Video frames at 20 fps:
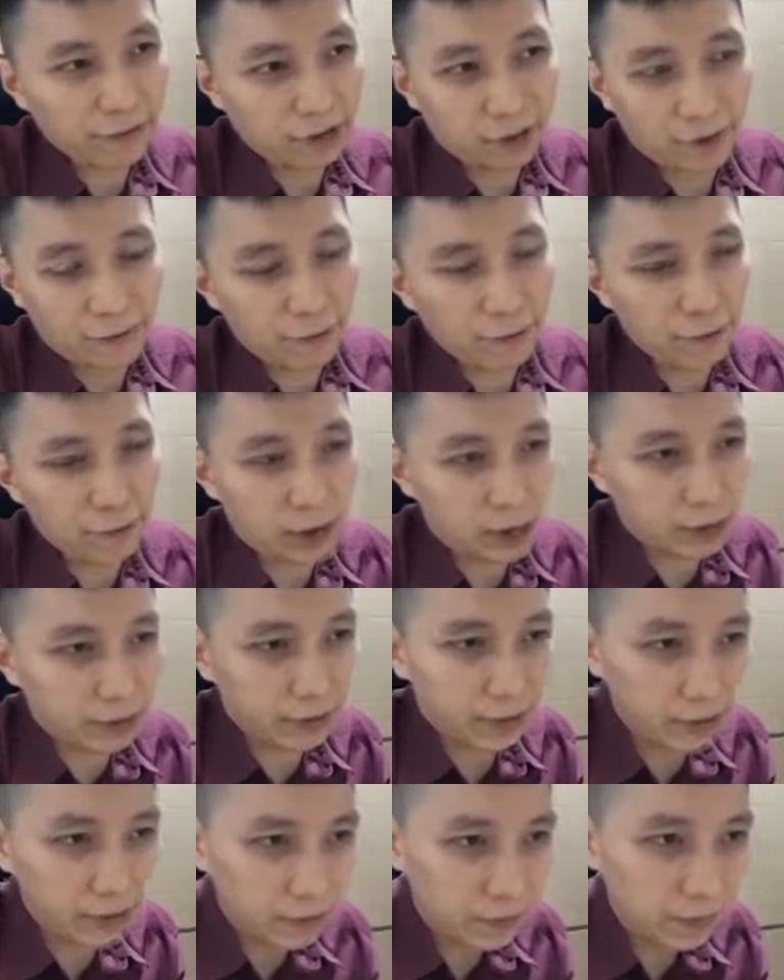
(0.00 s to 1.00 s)
a few
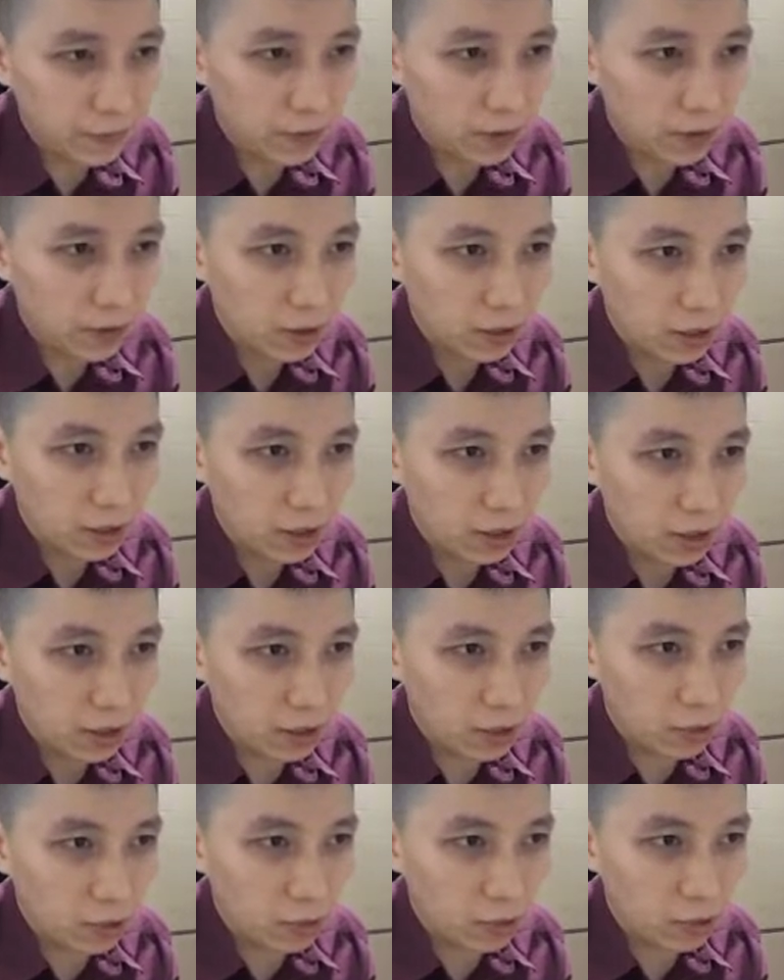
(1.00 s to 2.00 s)
hours,
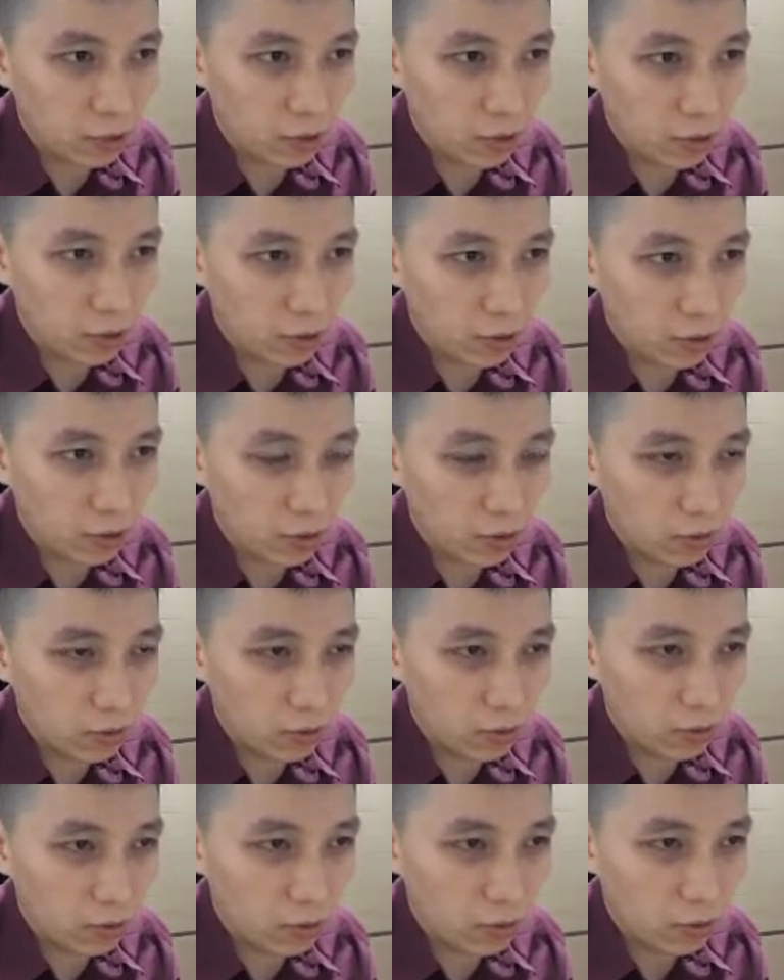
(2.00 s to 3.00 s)
it will go
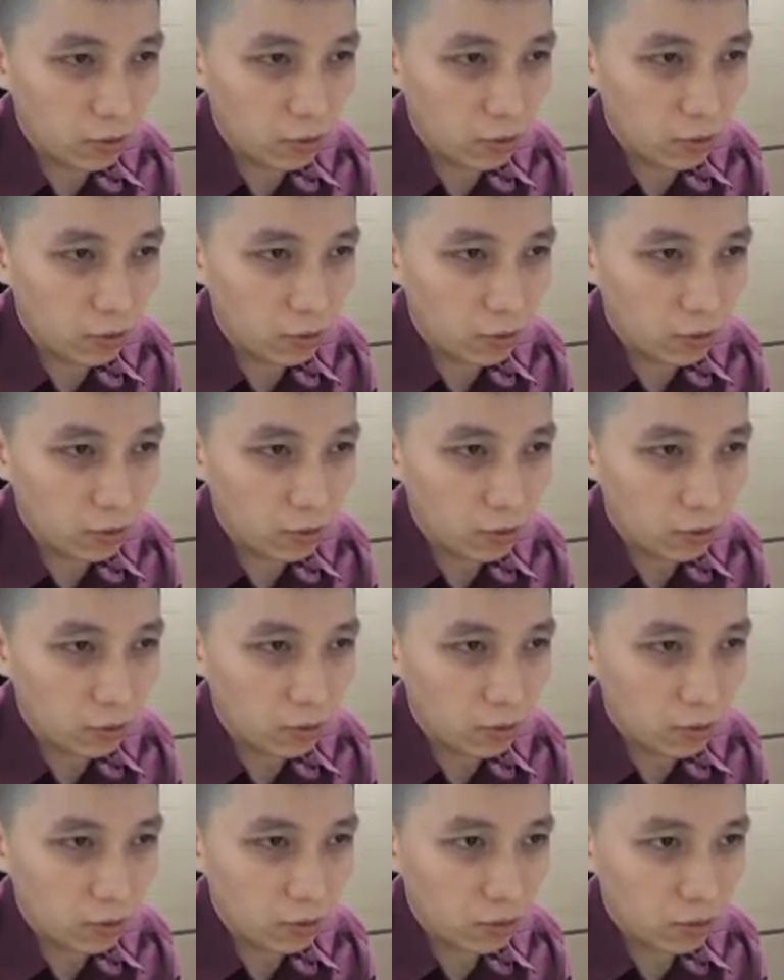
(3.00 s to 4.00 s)

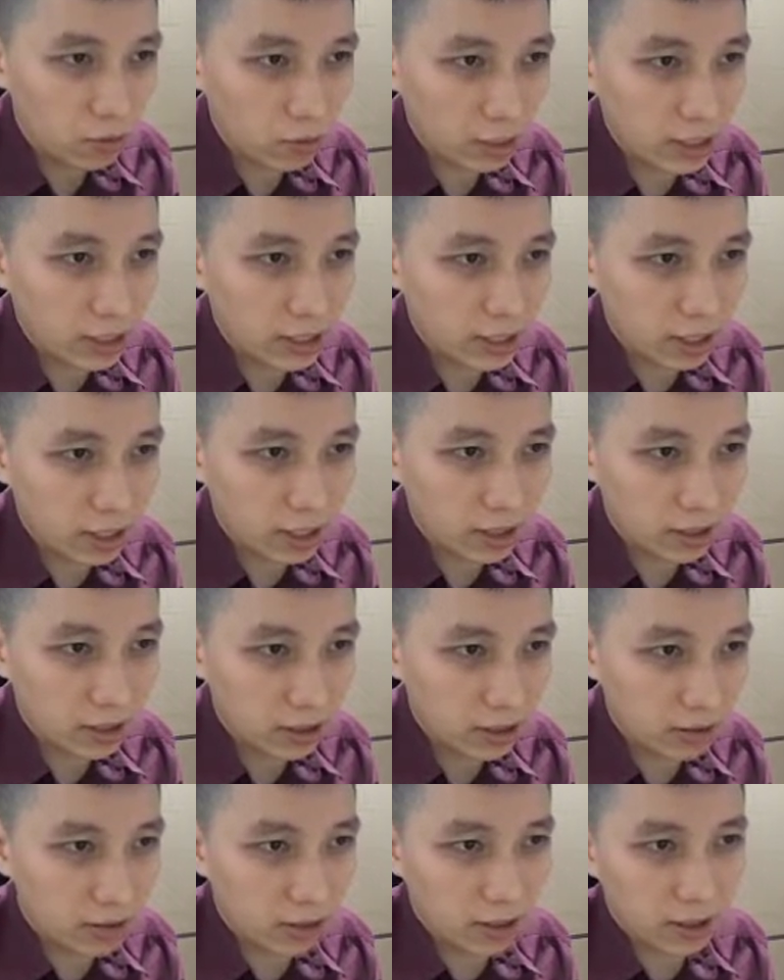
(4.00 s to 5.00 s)
greater,
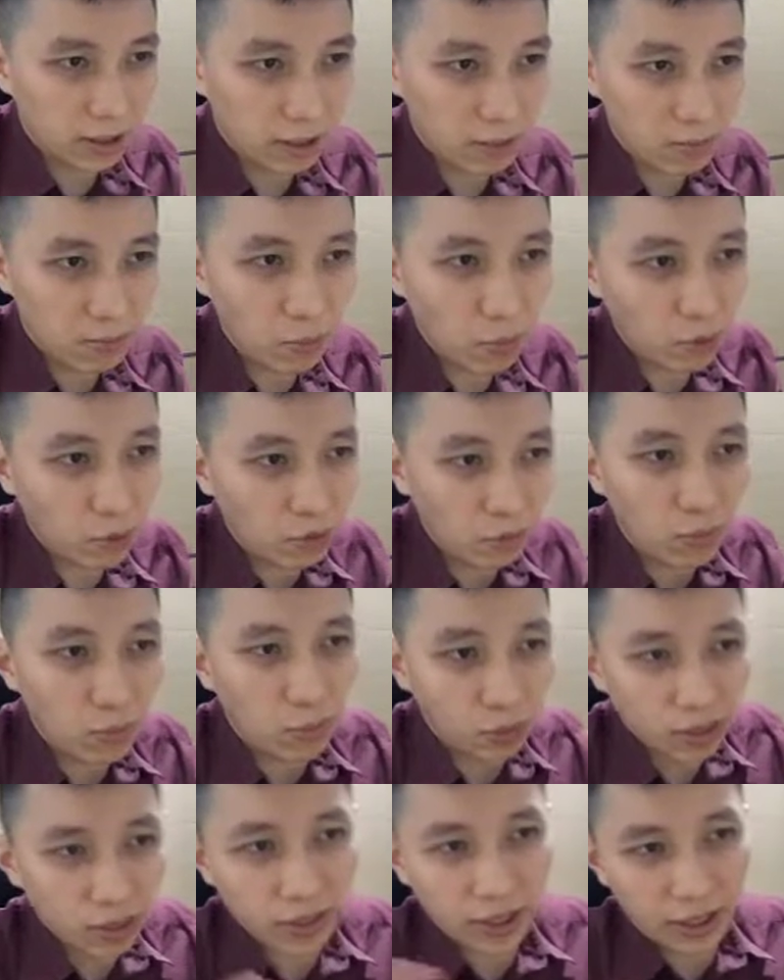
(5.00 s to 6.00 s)
alright, like
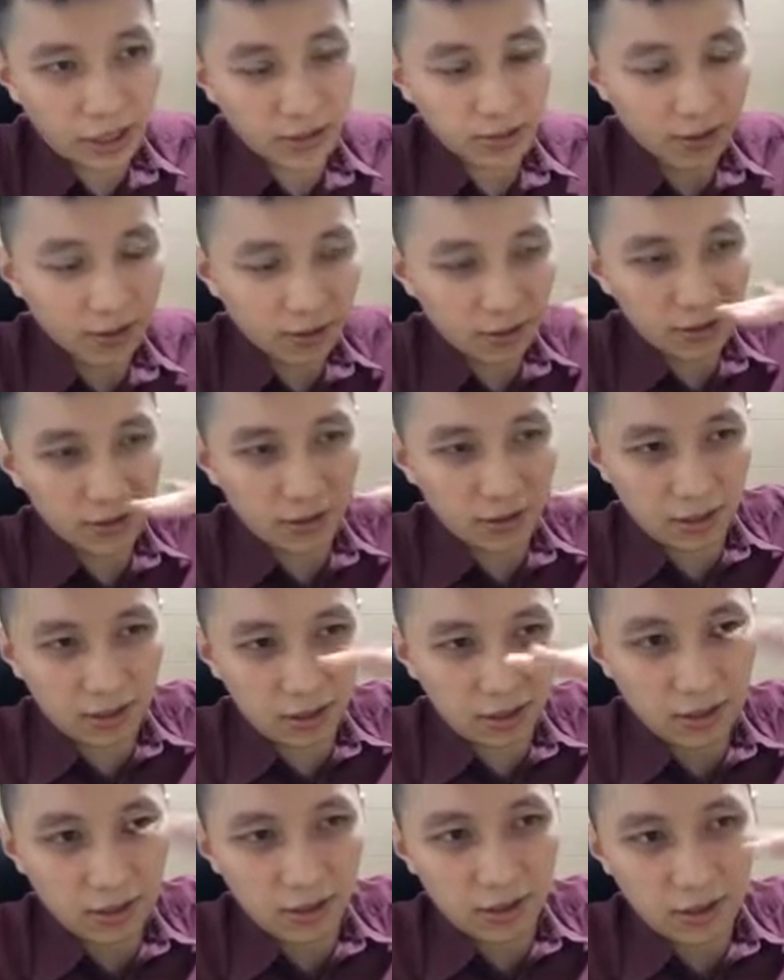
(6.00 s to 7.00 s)
more than the
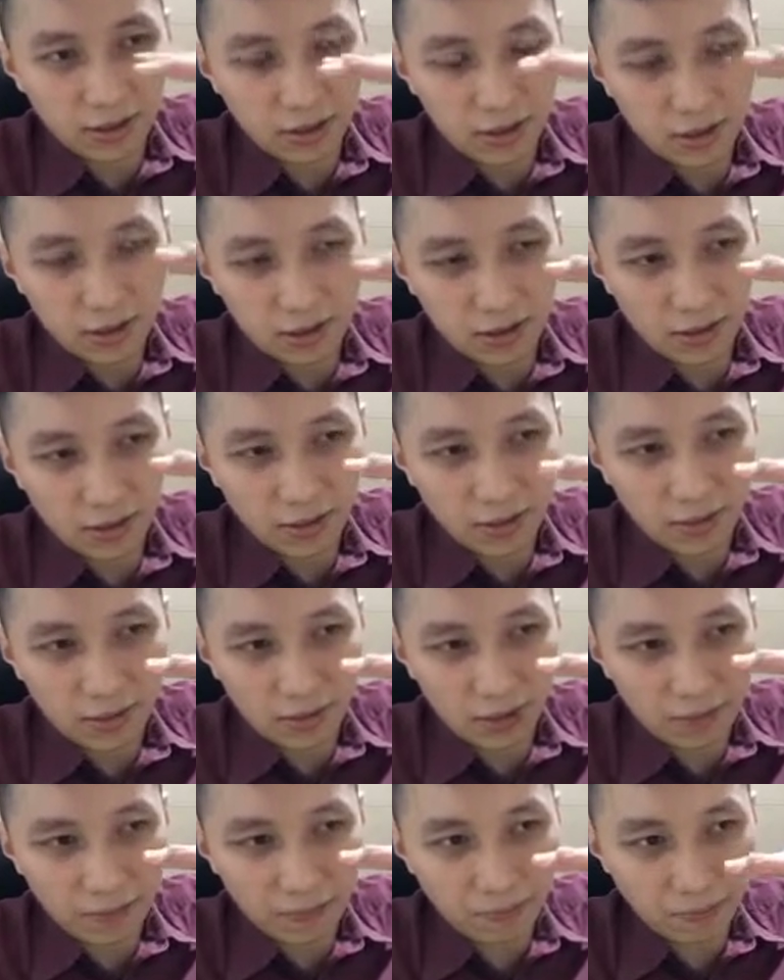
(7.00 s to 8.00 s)

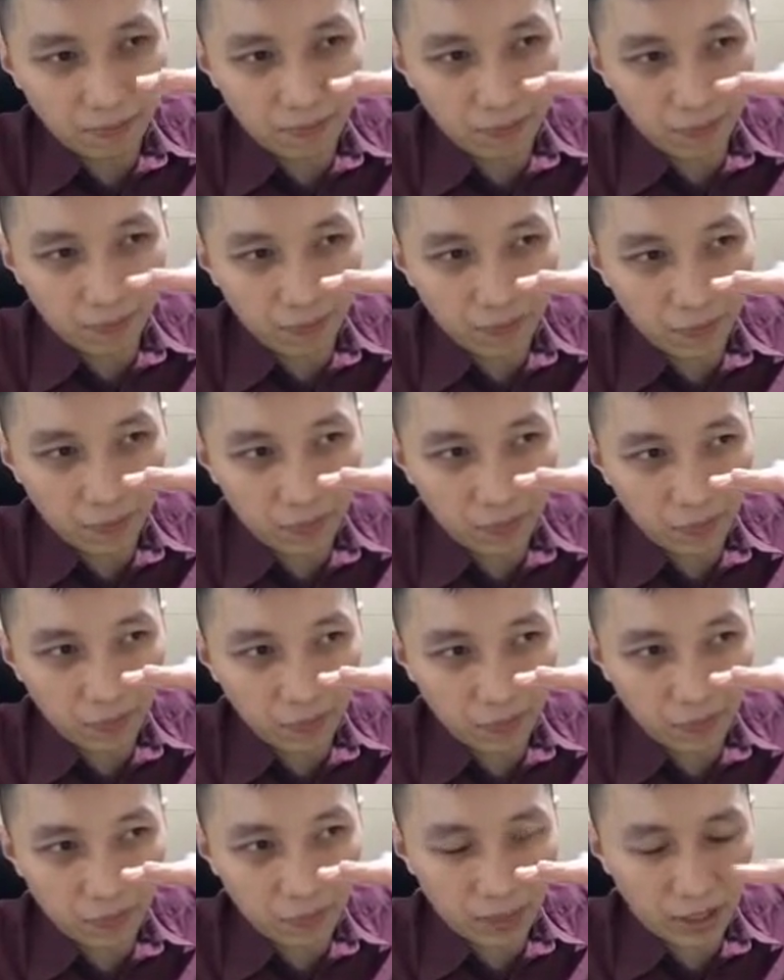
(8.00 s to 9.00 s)
like
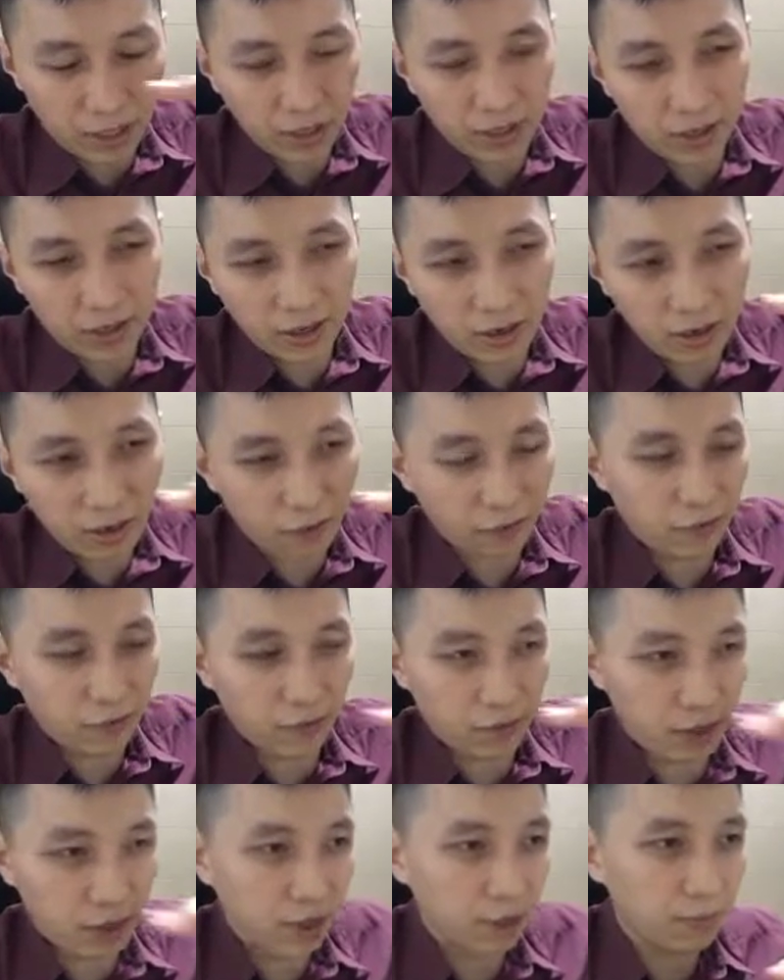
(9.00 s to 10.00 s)
beginning of
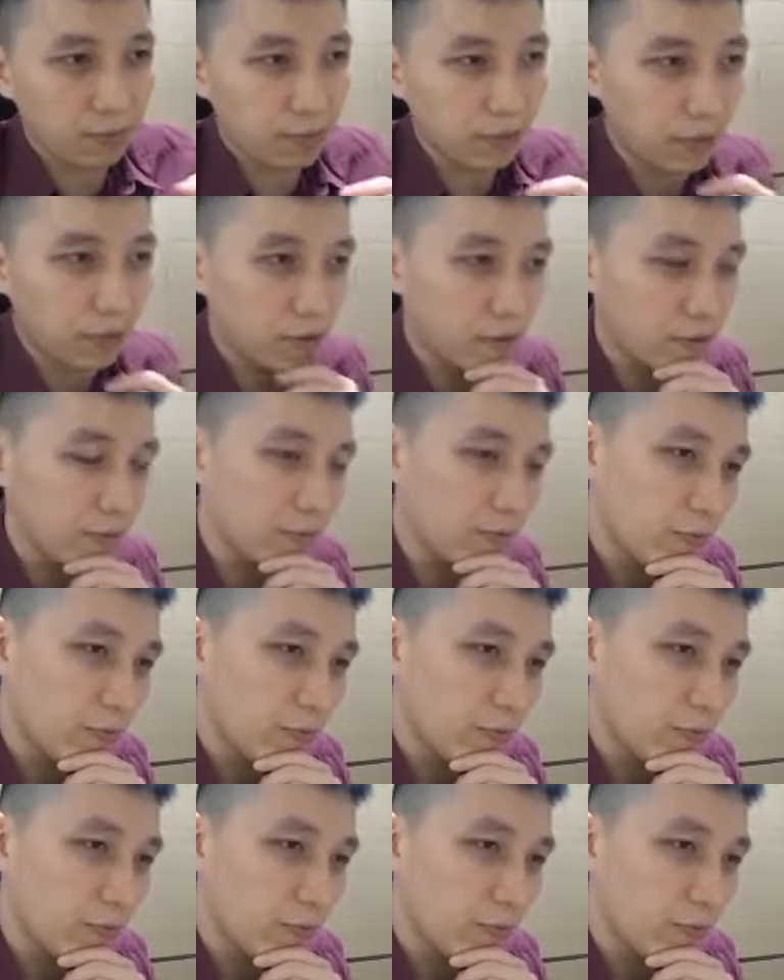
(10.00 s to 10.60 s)
your cup. So